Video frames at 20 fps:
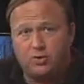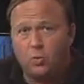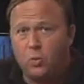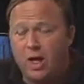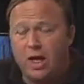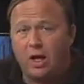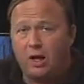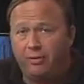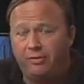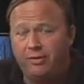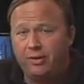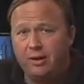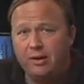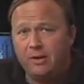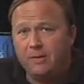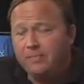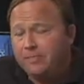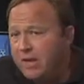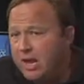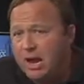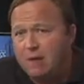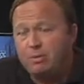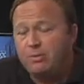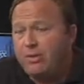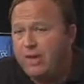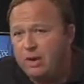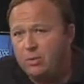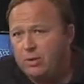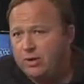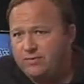this wealth and
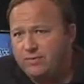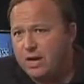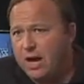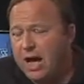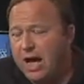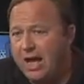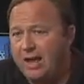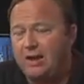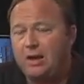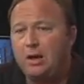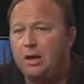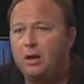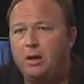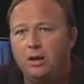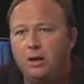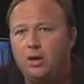everything we've got,